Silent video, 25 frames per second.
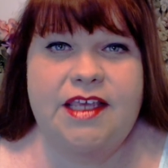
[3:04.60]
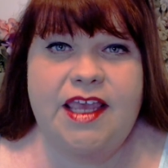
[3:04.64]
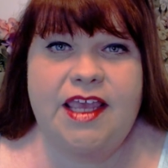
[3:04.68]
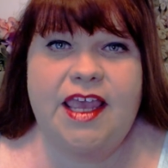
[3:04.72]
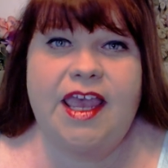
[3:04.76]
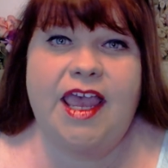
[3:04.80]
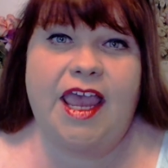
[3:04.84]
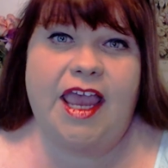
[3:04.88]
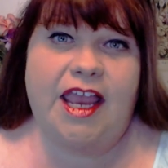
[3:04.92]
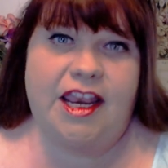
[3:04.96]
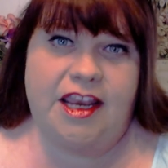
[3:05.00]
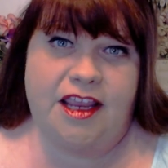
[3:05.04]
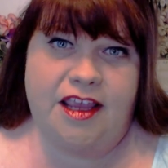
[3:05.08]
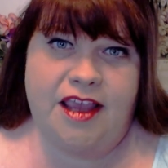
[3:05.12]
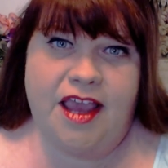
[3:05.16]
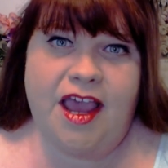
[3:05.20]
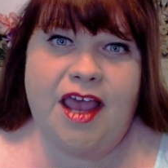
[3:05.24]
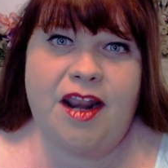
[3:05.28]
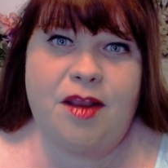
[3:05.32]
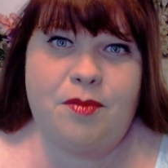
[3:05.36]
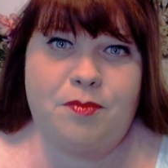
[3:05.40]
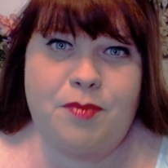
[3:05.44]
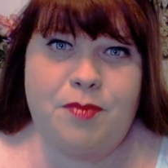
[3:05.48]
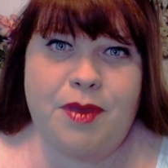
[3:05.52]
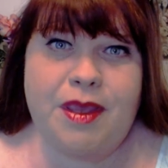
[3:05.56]
and you got a
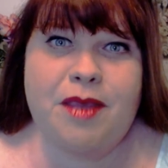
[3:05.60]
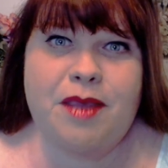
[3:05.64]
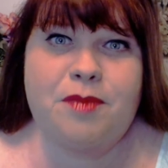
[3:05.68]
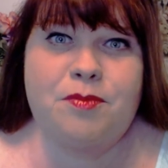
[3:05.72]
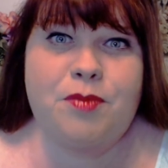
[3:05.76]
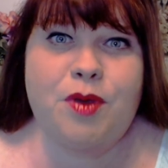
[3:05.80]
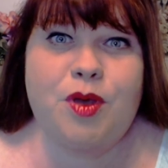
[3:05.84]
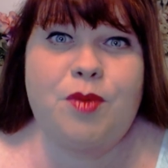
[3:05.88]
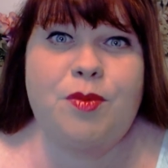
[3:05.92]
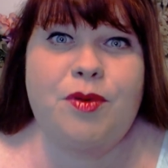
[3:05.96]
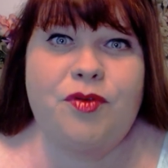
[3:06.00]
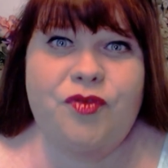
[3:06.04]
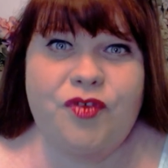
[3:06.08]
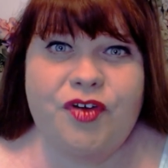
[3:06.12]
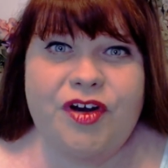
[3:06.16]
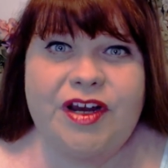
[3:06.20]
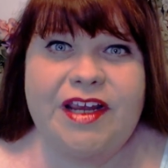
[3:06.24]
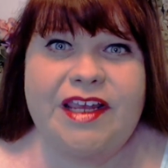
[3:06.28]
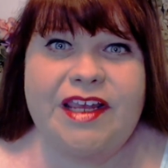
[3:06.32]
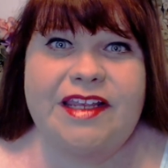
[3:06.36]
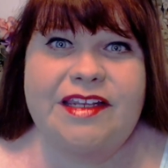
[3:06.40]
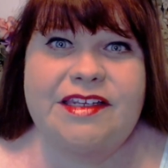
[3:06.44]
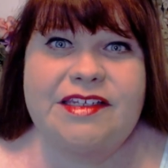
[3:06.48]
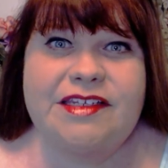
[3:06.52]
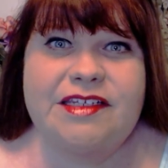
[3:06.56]
big booby
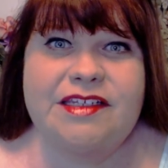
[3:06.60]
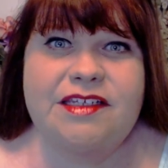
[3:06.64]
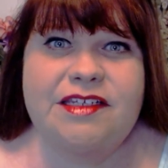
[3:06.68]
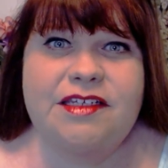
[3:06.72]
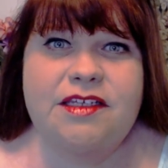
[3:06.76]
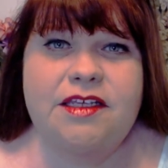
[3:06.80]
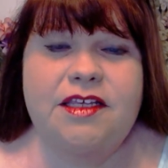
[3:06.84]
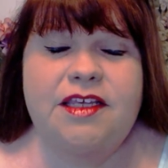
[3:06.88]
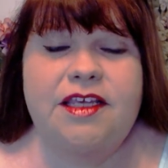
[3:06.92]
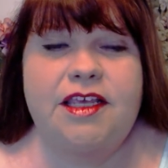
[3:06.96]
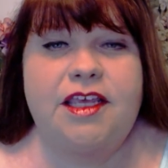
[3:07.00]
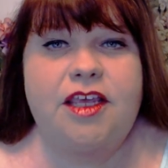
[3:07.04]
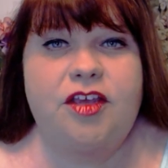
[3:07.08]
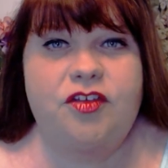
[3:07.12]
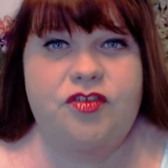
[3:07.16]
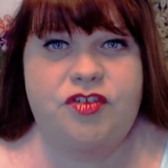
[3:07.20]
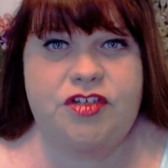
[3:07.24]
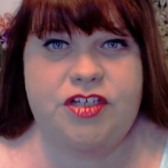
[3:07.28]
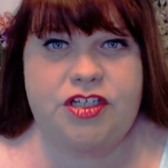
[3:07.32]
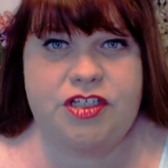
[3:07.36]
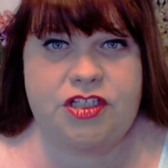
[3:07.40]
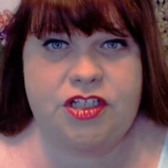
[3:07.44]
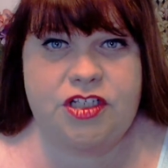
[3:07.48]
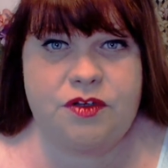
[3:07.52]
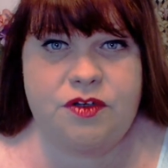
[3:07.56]
friend, if
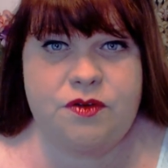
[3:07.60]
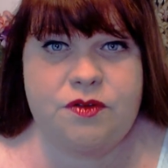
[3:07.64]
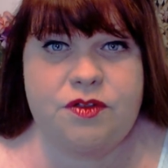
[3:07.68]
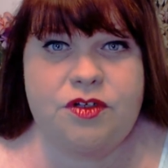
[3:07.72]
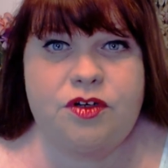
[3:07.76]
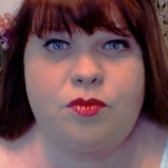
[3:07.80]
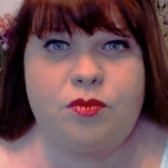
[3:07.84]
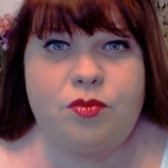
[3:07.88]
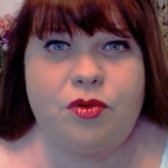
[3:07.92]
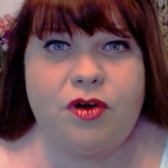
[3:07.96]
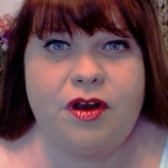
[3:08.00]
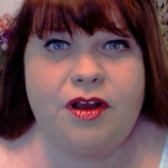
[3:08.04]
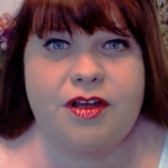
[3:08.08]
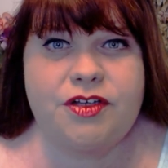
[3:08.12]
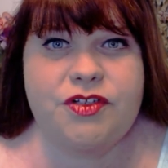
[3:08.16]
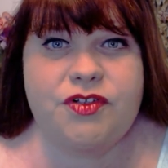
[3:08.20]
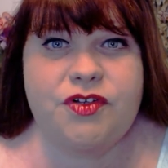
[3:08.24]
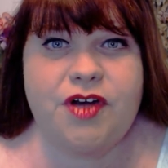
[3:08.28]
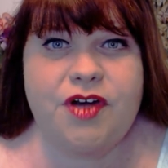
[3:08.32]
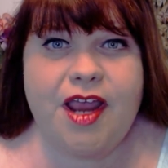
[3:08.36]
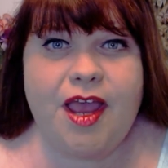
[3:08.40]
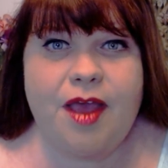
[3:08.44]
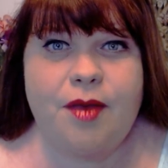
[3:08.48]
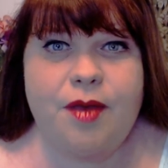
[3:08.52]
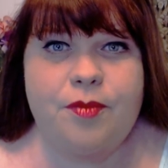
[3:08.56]
she's losing her bra
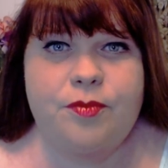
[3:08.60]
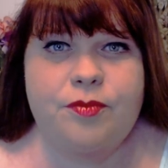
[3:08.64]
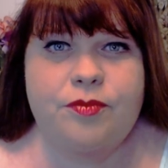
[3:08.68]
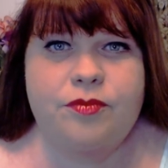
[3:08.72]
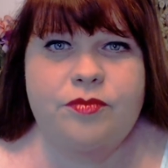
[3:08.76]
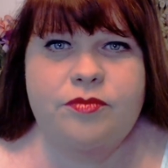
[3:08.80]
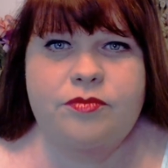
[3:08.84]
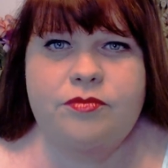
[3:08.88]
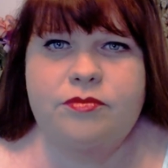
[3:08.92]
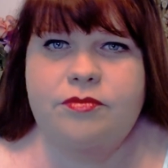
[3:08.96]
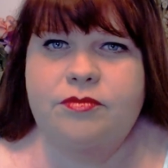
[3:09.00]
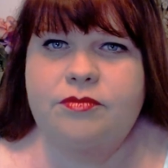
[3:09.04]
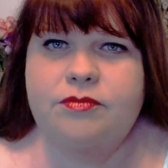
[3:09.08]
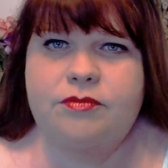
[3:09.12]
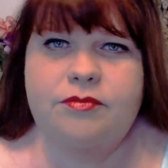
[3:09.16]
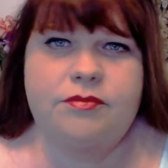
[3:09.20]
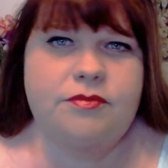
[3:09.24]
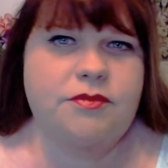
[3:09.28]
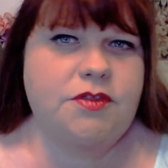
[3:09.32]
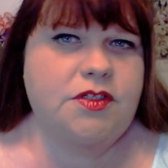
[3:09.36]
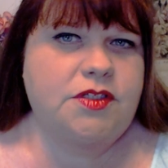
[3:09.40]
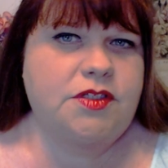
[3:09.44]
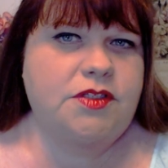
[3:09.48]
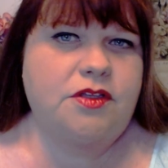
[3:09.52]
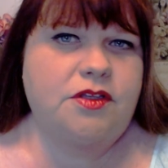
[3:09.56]
strap,
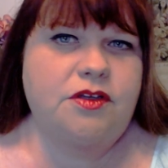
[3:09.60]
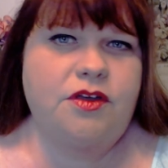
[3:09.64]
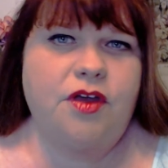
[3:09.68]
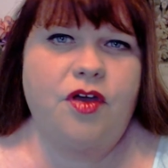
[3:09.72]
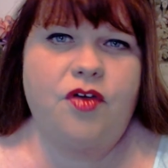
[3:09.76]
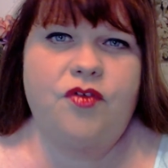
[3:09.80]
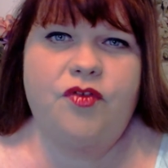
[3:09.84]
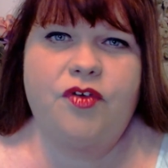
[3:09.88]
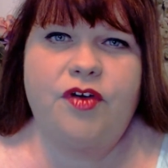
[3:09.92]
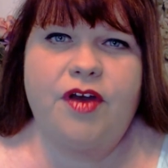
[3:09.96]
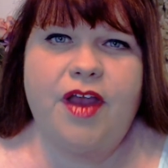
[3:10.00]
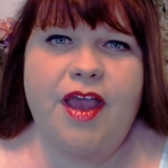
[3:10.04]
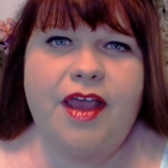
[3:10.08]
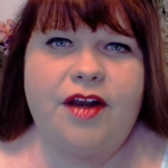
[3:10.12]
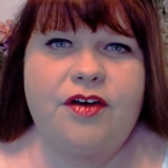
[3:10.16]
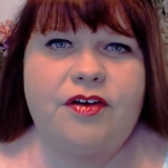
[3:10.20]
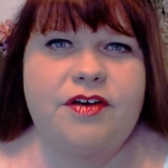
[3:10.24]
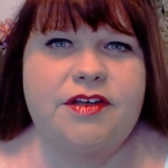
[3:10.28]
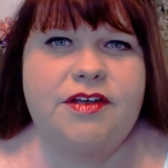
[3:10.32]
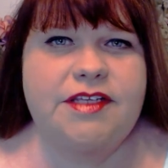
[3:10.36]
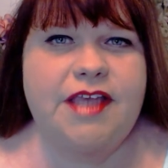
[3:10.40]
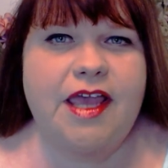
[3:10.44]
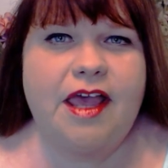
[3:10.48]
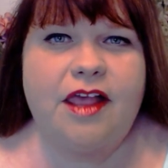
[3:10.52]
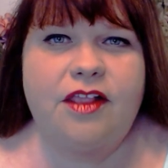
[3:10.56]
just look over at her and
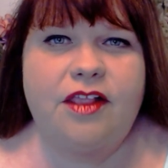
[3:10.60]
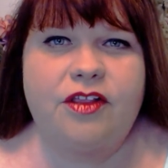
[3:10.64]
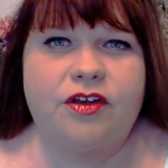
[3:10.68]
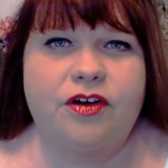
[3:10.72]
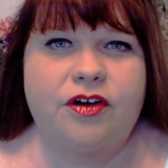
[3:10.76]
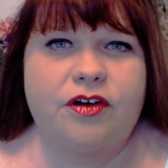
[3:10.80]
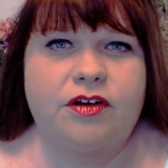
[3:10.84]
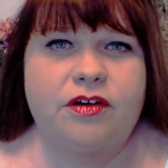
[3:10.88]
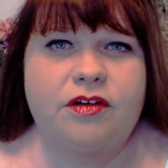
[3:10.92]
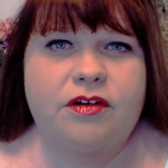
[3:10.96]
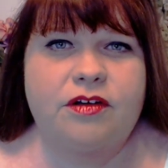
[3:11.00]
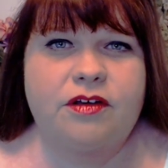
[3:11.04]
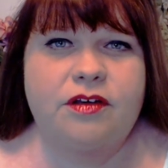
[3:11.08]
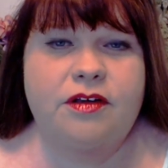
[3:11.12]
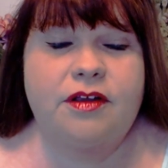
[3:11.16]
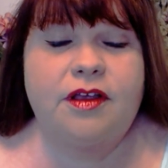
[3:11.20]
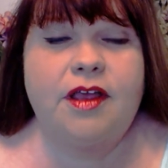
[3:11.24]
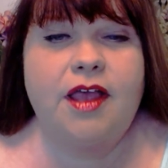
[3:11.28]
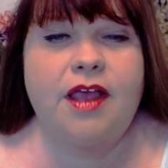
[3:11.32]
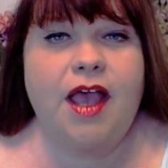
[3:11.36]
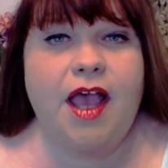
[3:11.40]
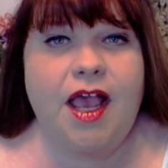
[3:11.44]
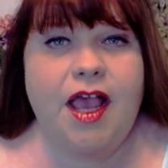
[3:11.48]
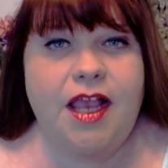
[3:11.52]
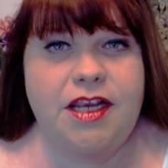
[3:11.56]
tell her,
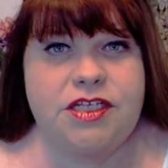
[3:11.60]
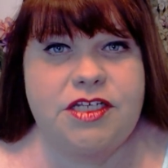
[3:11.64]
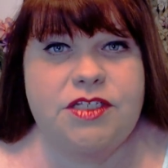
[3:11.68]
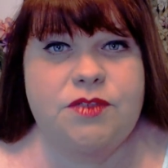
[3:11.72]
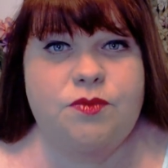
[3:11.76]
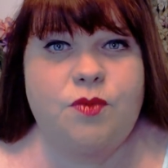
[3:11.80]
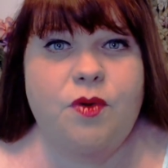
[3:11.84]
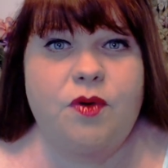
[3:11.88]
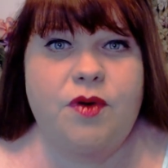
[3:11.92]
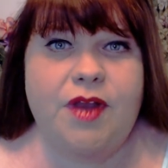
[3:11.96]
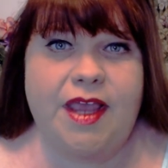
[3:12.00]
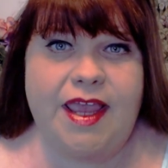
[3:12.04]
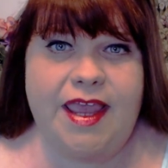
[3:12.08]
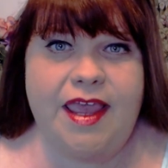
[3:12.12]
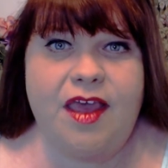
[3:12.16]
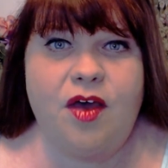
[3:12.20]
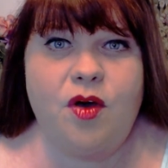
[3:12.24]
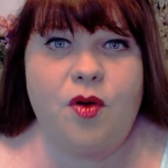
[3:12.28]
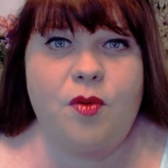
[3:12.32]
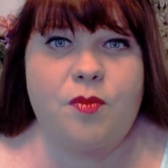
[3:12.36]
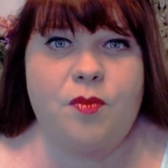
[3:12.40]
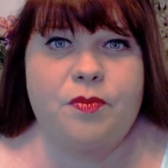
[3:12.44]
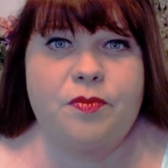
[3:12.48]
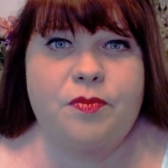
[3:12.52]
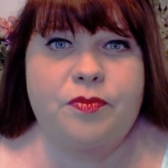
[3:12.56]
"I just want to
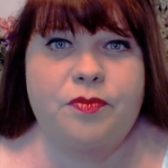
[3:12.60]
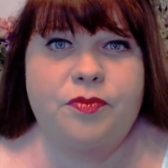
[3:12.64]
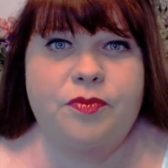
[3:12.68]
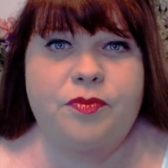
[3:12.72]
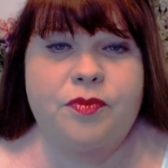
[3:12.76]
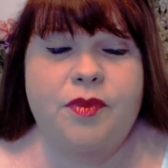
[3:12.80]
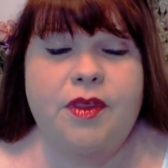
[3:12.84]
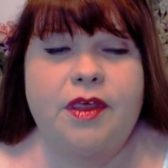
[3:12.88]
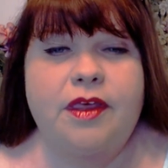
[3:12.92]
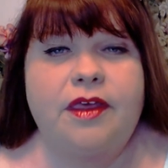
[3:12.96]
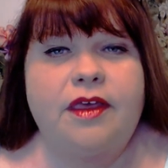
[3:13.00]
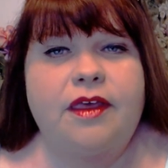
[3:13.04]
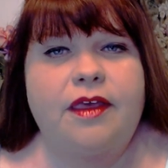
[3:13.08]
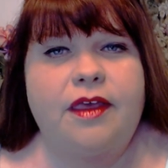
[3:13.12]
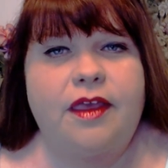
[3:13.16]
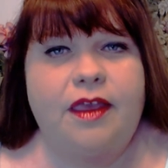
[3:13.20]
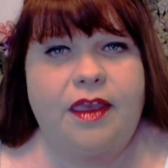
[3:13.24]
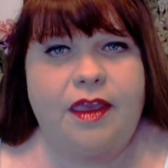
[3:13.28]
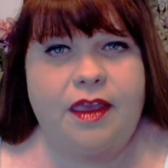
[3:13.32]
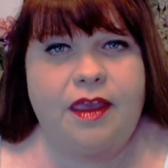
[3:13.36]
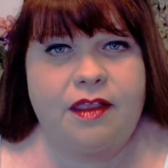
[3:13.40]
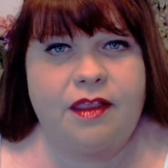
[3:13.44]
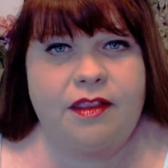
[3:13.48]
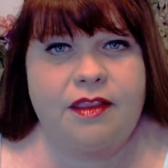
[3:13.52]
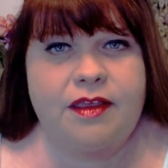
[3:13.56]
help.
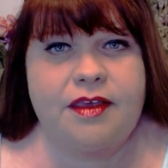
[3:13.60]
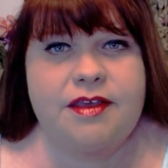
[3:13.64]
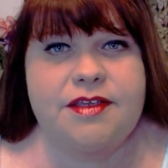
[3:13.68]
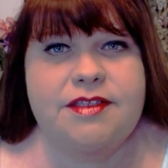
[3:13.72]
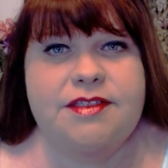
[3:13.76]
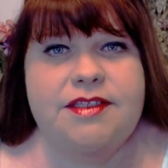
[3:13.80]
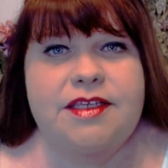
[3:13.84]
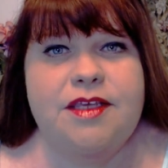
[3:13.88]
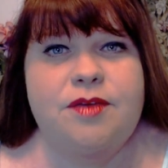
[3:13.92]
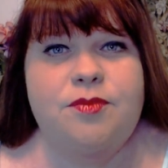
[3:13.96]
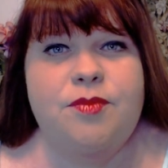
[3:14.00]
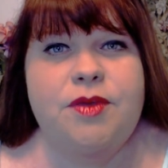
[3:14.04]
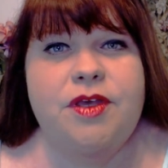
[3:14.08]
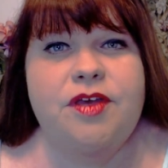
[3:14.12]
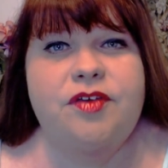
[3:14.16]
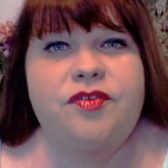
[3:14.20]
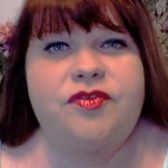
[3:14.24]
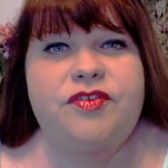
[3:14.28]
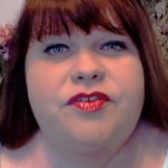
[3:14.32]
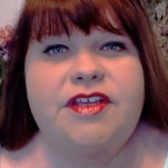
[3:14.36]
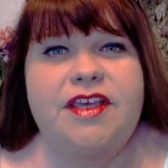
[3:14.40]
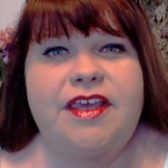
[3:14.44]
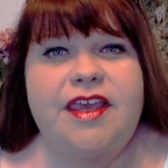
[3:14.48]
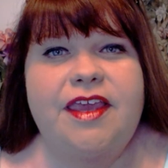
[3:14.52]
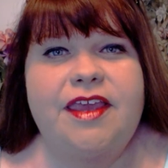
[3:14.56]

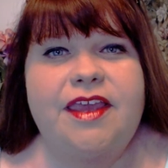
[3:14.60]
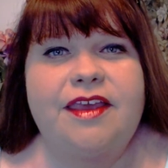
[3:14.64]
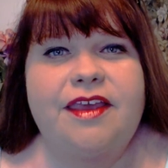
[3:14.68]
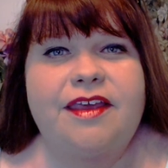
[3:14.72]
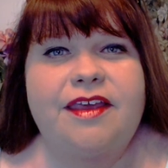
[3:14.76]
LSMFT."